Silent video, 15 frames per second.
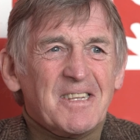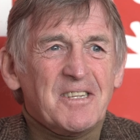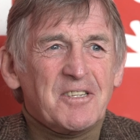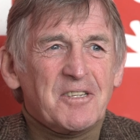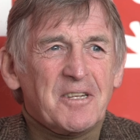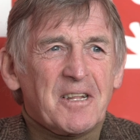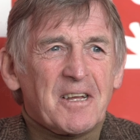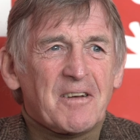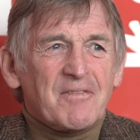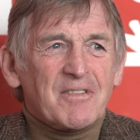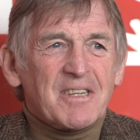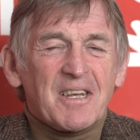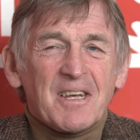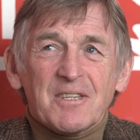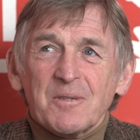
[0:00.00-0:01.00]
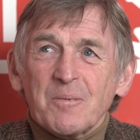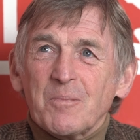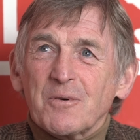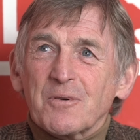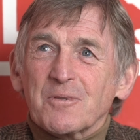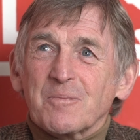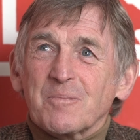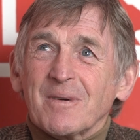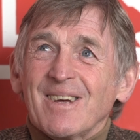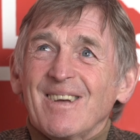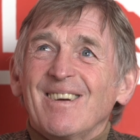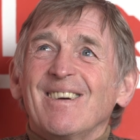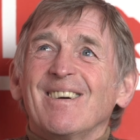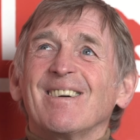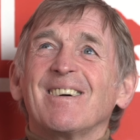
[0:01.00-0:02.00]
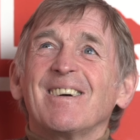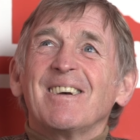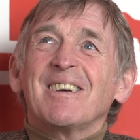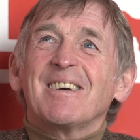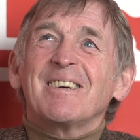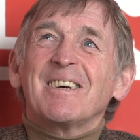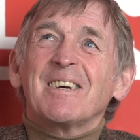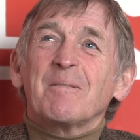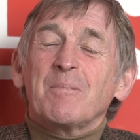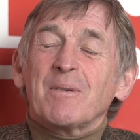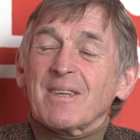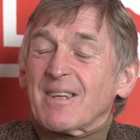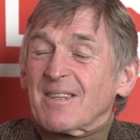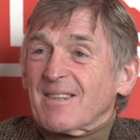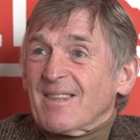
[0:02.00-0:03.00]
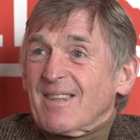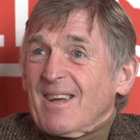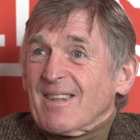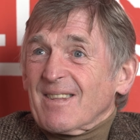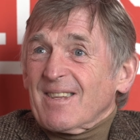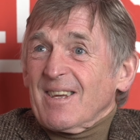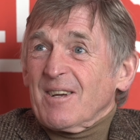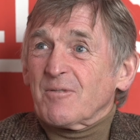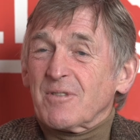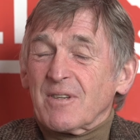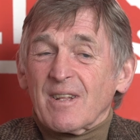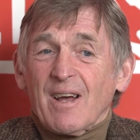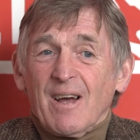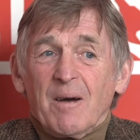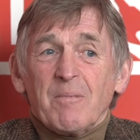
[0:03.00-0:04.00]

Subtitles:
didn't see the advertising boards. But that tells you that